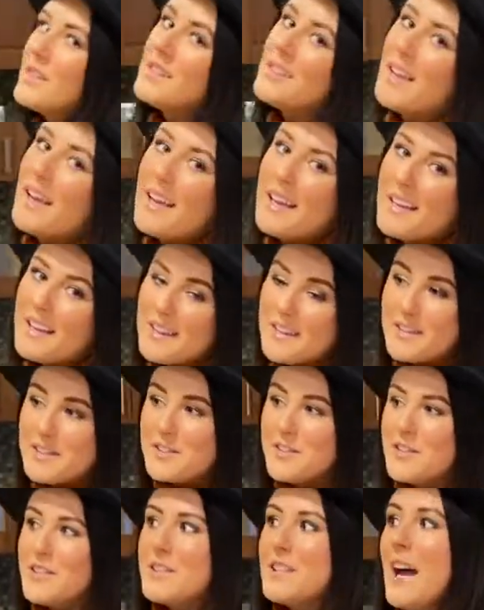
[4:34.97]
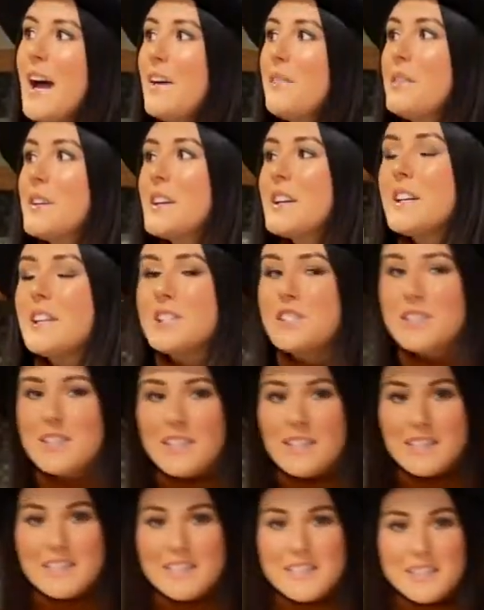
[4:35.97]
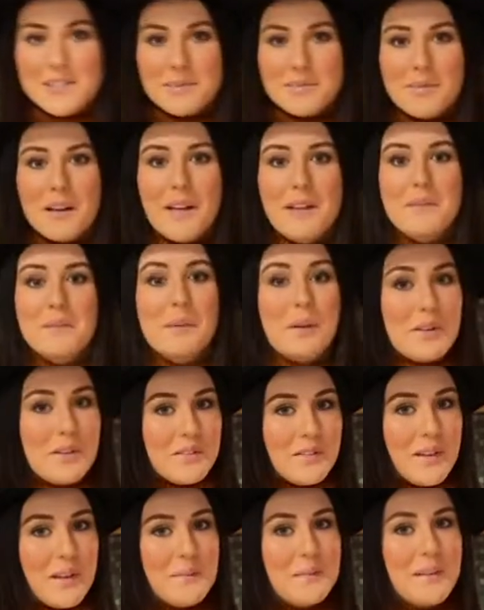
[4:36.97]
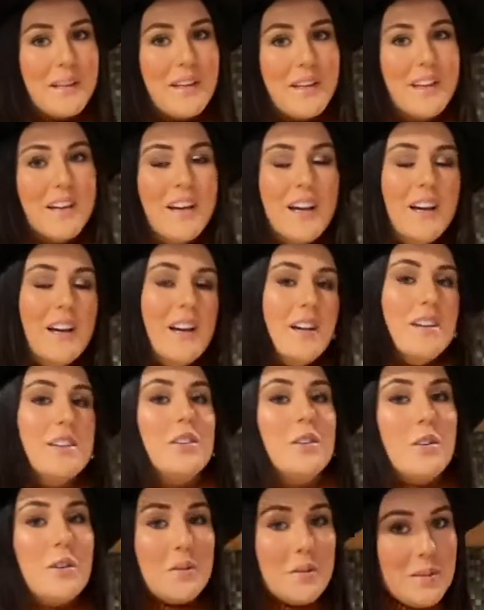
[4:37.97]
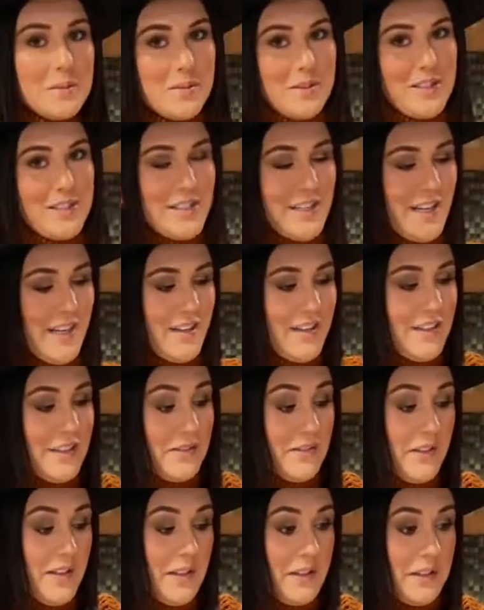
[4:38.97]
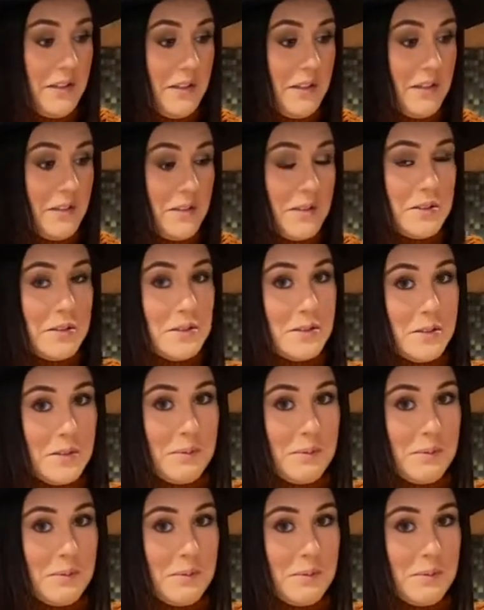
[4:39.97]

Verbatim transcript: like this, having a kitchen like this might motivate me I would appreciate it if I cooked a little